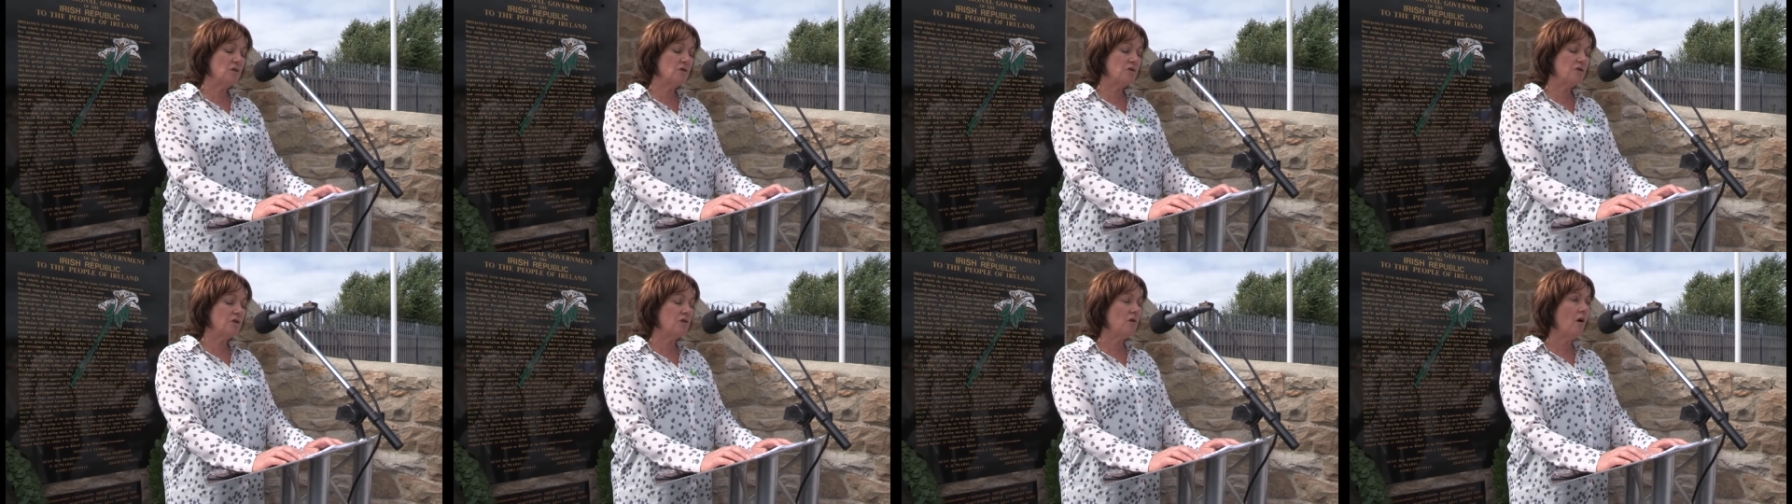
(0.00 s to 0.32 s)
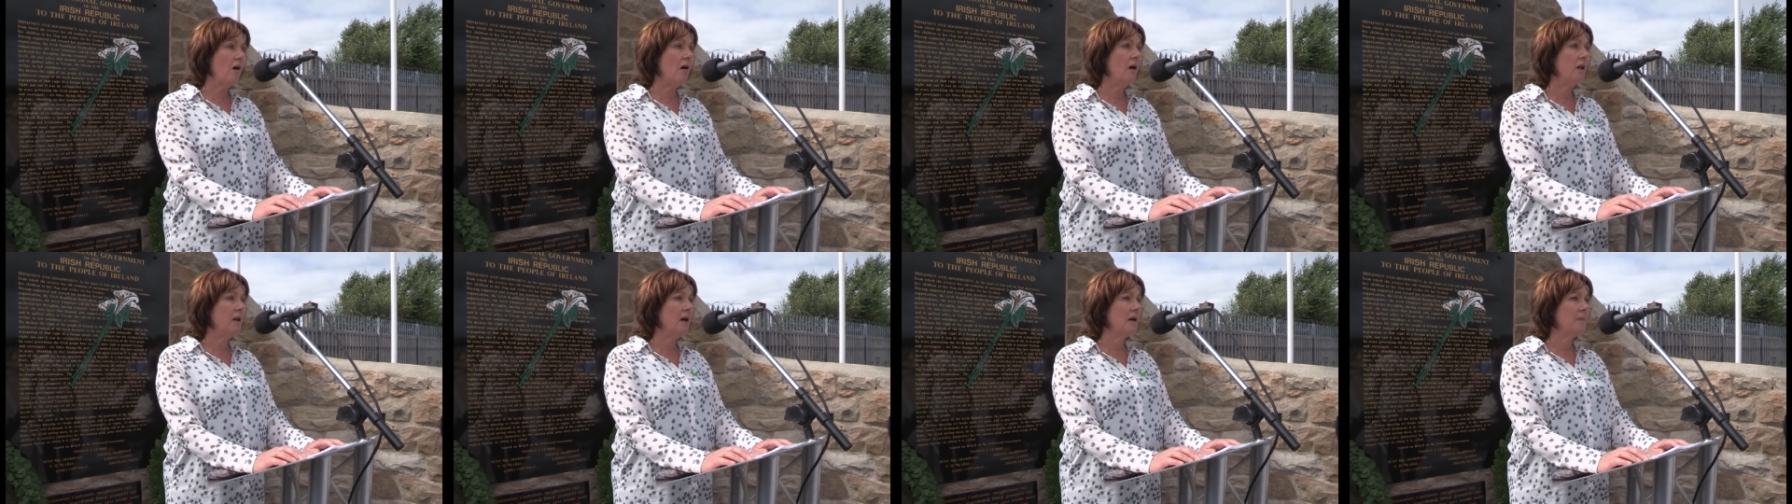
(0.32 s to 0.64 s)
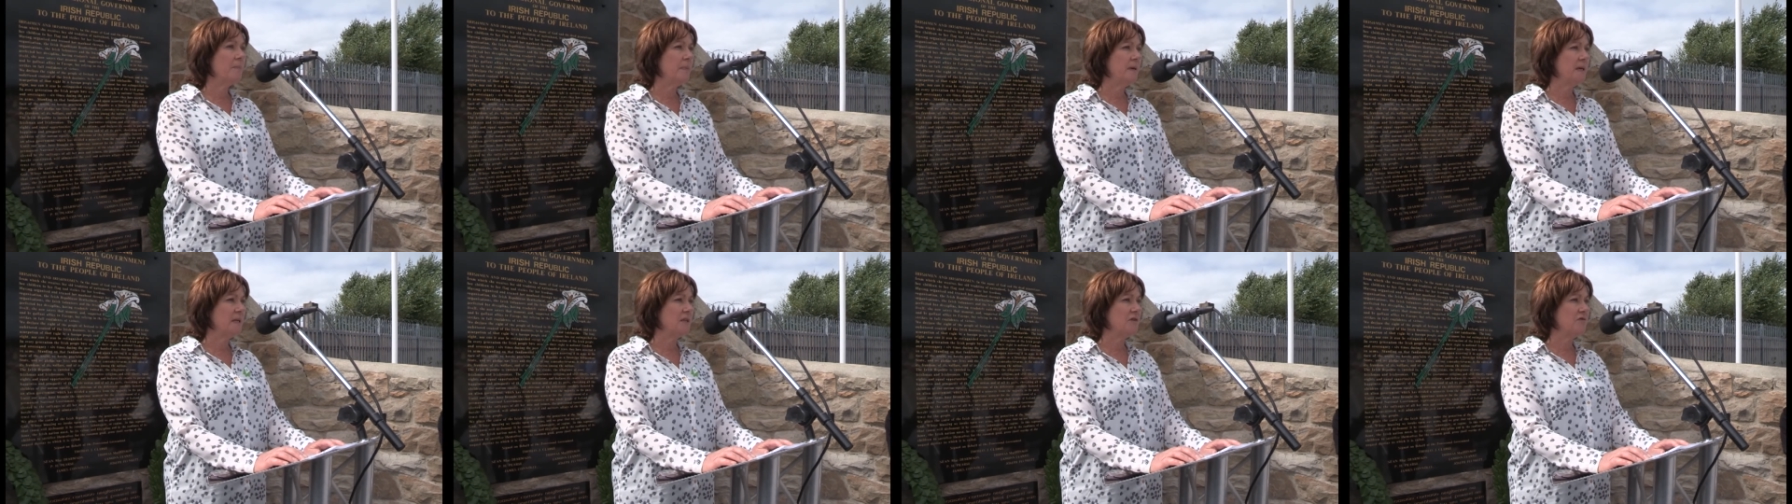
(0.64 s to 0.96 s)
to all our
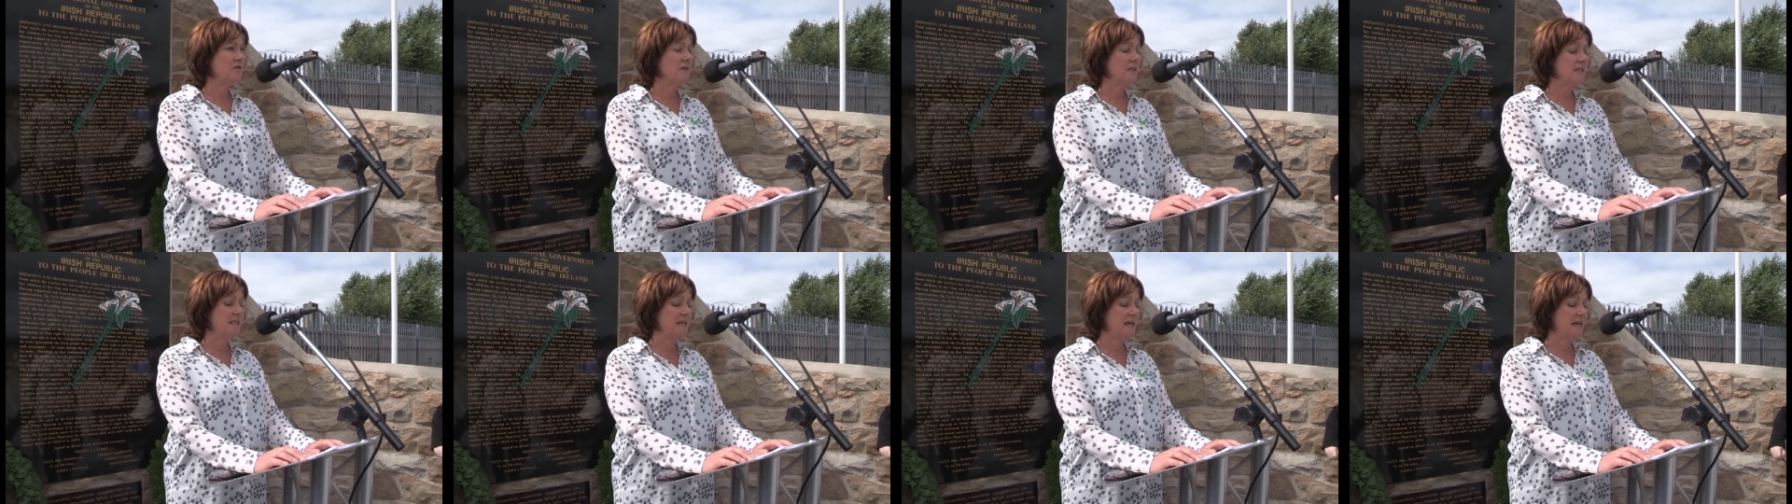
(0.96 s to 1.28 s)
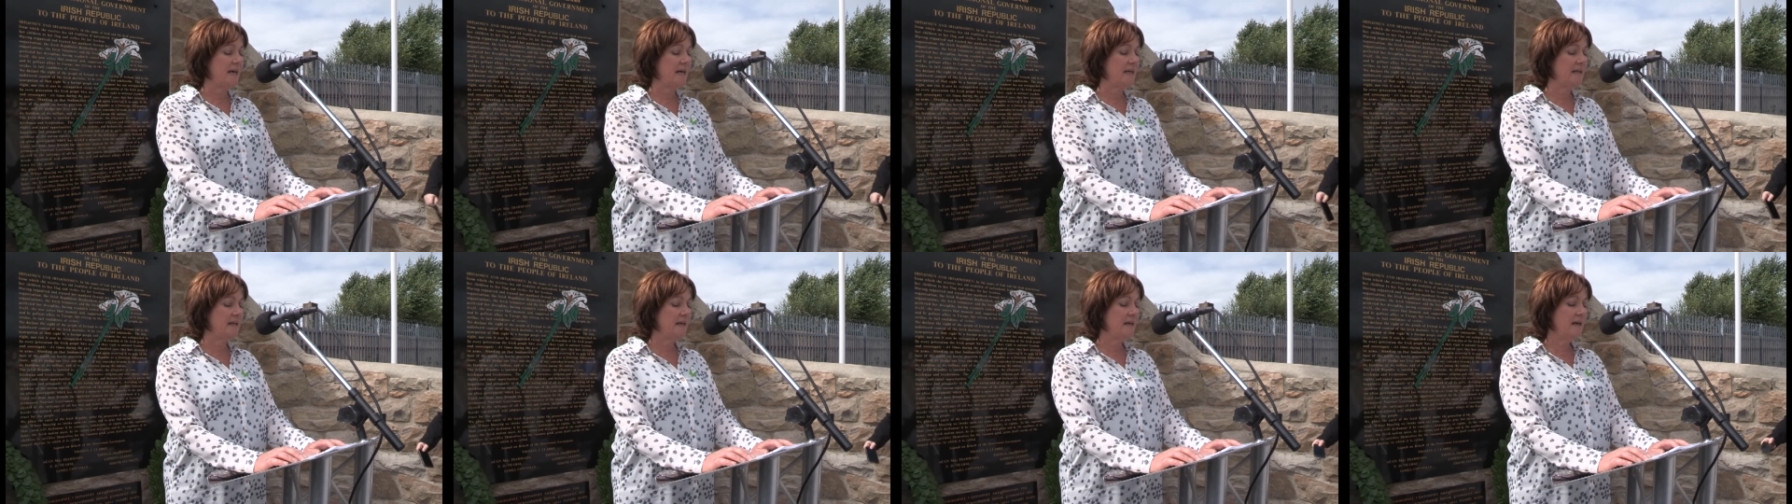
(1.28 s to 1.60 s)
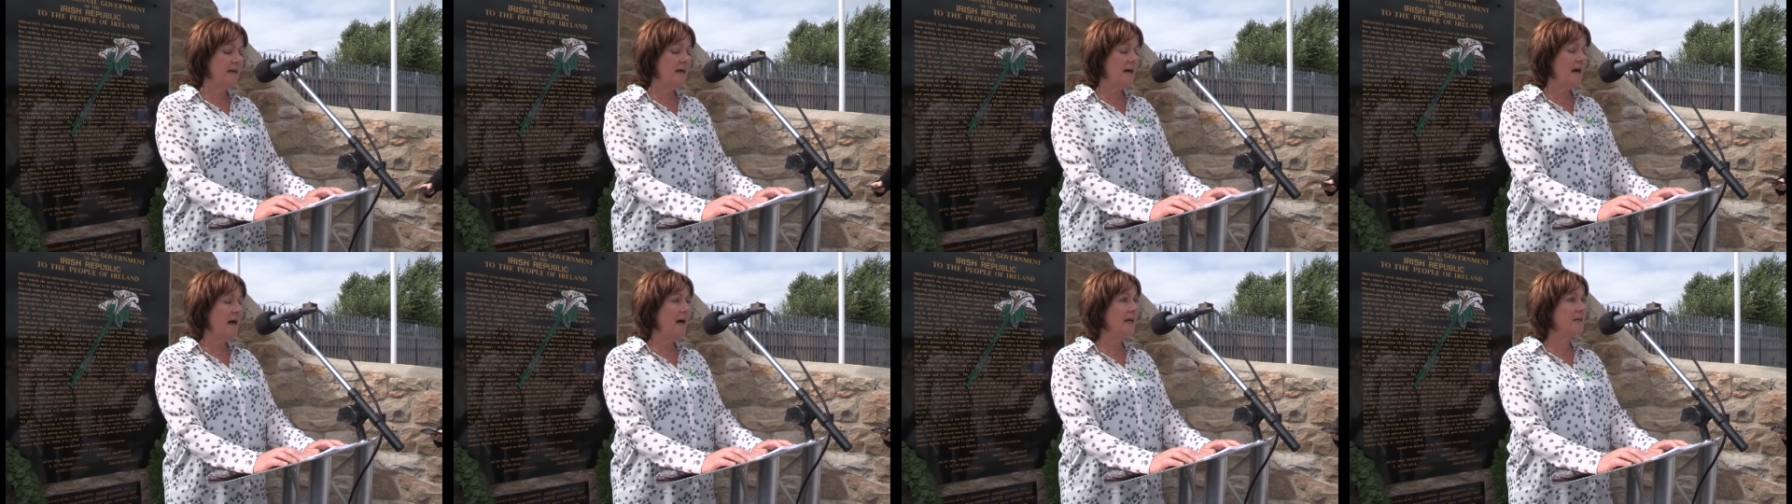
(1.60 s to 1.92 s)
patriot dead
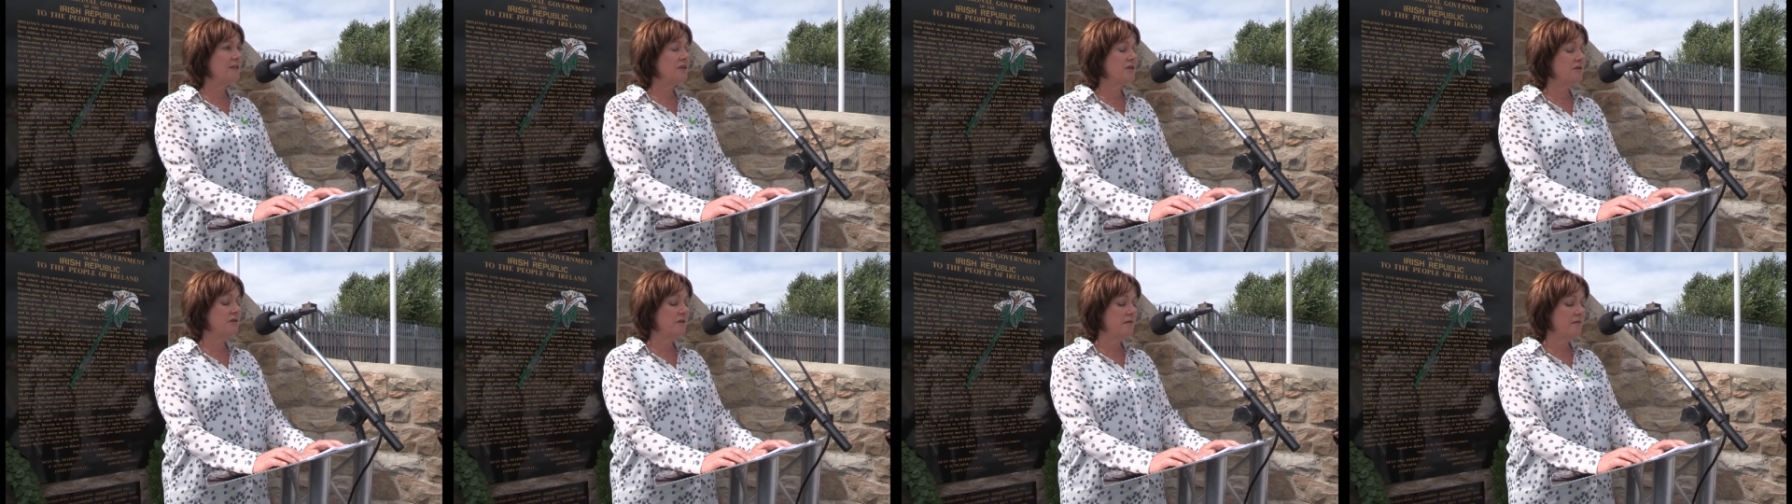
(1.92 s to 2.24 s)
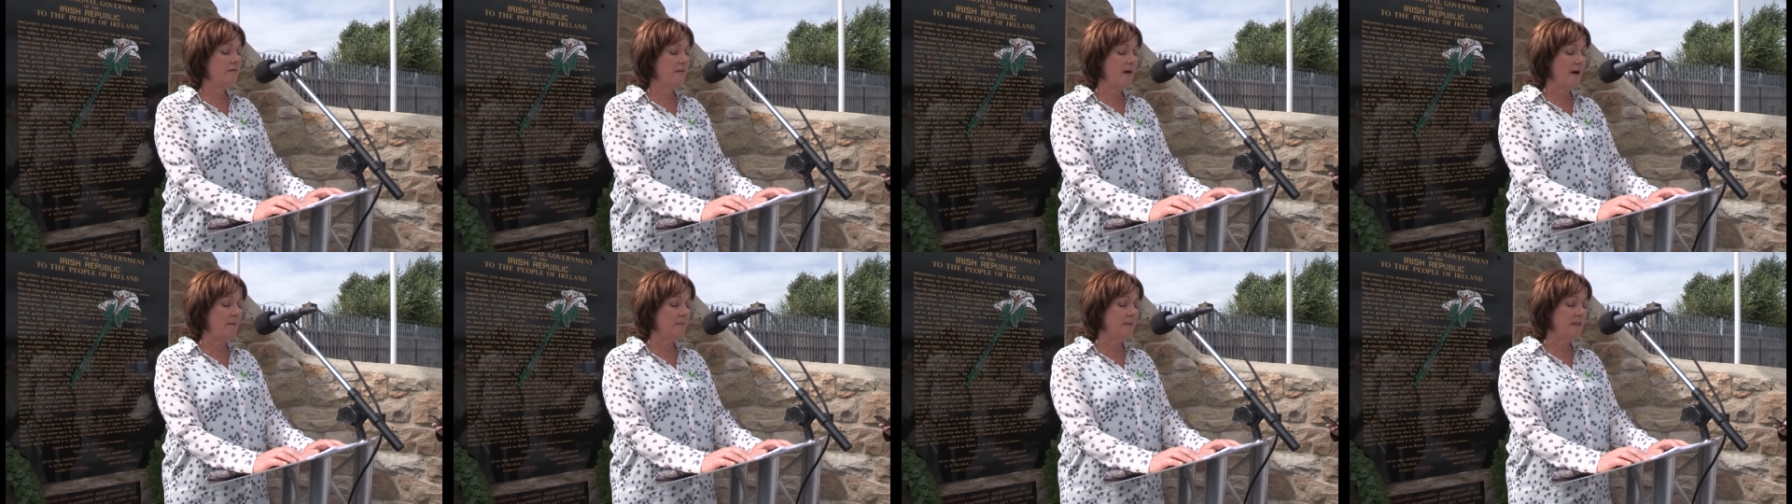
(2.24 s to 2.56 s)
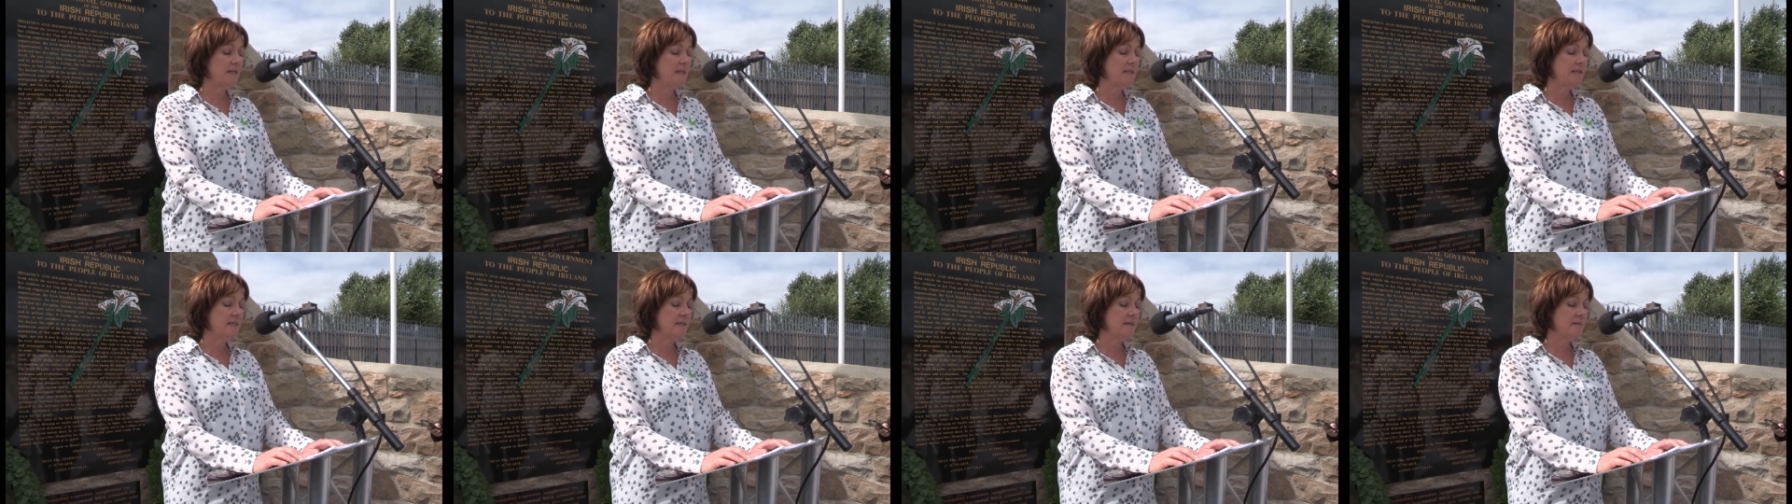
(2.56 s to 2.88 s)
and to their
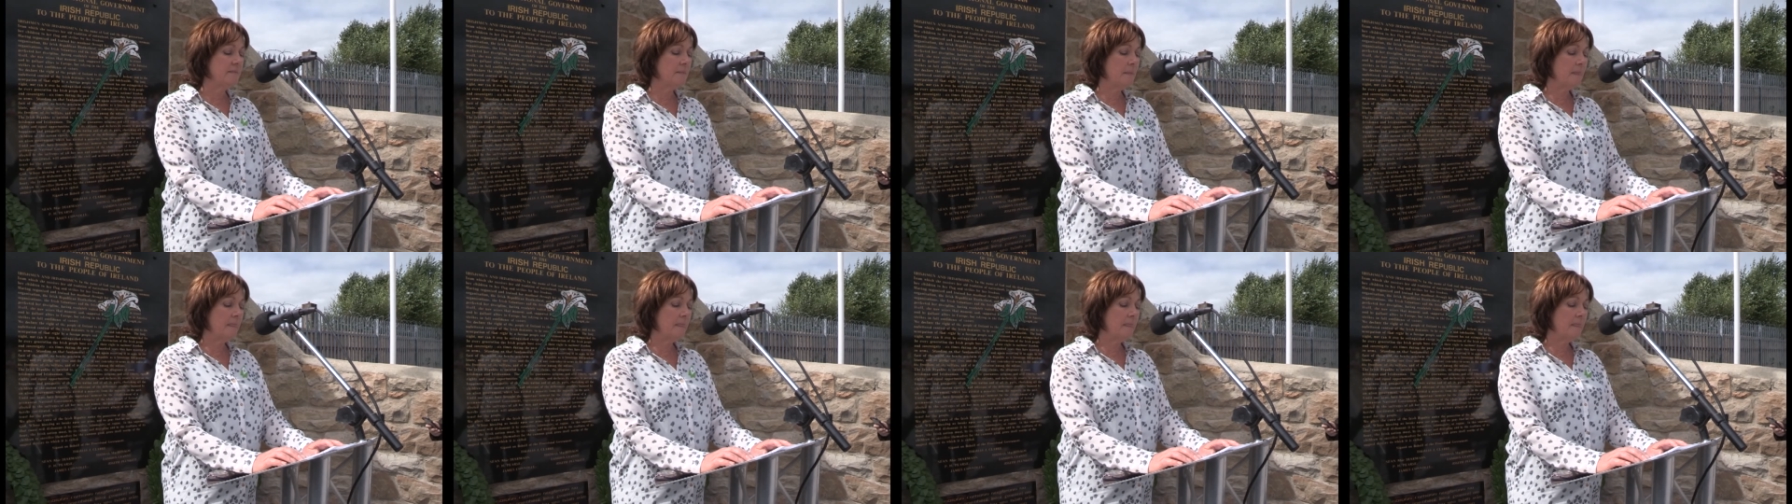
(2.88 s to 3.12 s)
families.